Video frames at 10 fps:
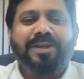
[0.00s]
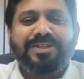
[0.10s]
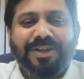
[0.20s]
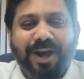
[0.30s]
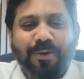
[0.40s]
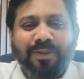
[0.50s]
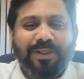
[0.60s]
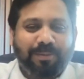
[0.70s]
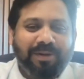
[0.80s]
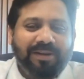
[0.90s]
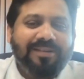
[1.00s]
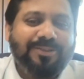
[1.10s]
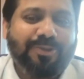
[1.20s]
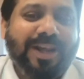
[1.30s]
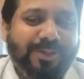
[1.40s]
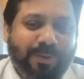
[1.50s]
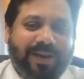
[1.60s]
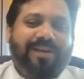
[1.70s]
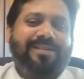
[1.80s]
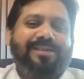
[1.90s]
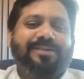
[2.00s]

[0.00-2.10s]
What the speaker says: means now in Tamil. So that's where